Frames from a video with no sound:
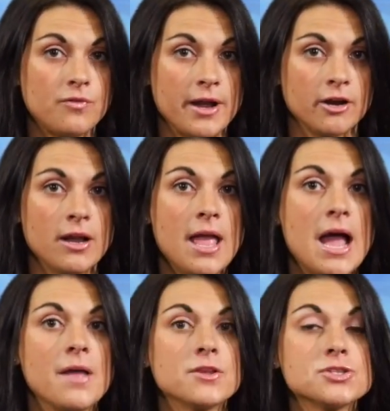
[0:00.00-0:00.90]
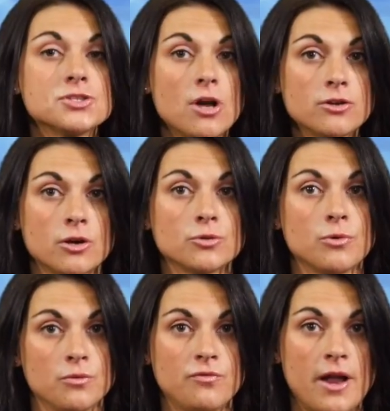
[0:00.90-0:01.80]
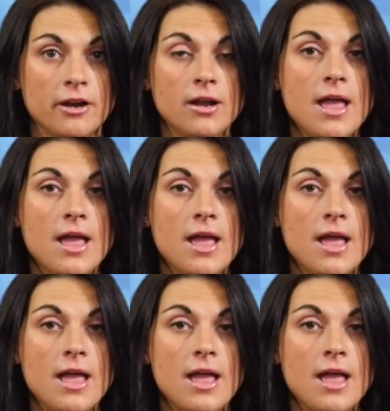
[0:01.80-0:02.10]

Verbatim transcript: Fire and the Stoddart Road Fire